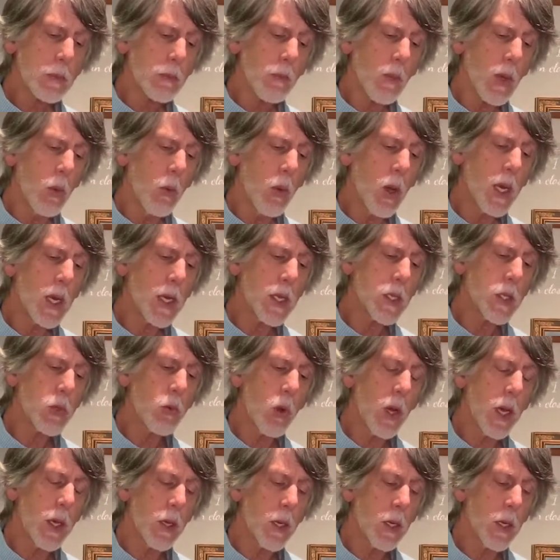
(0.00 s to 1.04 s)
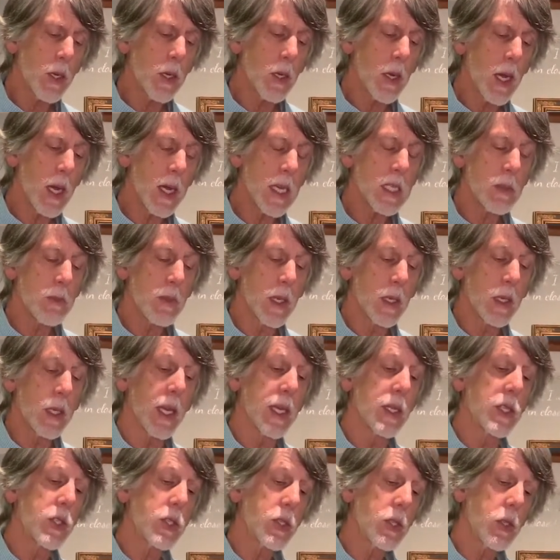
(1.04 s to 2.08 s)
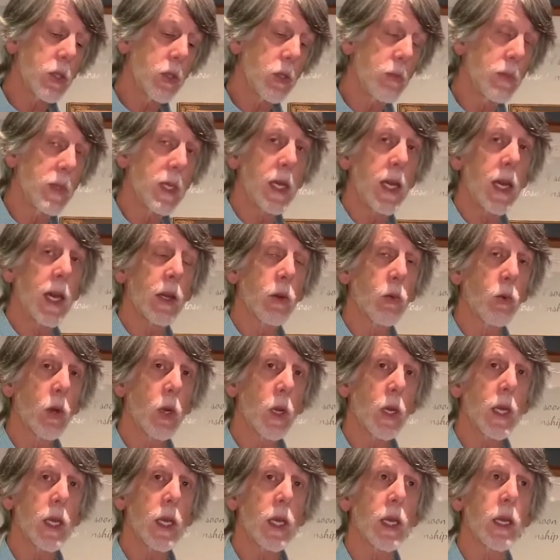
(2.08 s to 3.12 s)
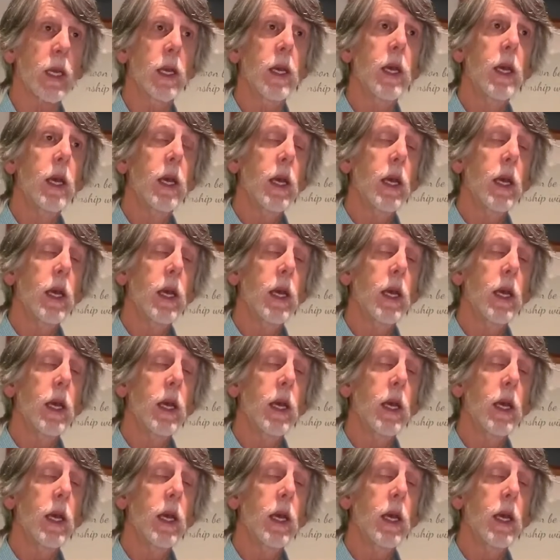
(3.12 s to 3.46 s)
was when her husband, Lesu, began working